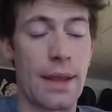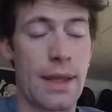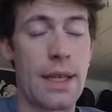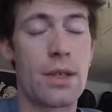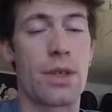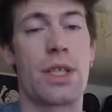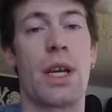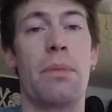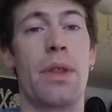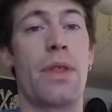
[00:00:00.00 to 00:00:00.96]
And these are
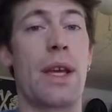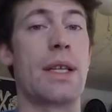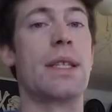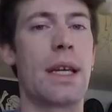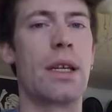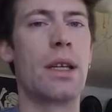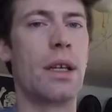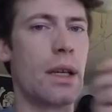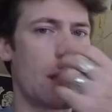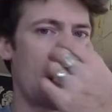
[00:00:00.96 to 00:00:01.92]
some of the things that
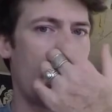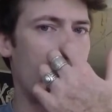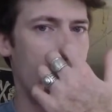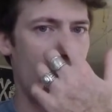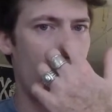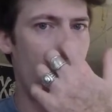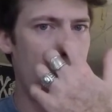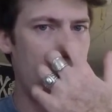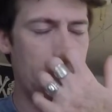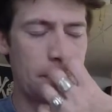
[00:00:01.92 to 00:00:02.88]
can result from it.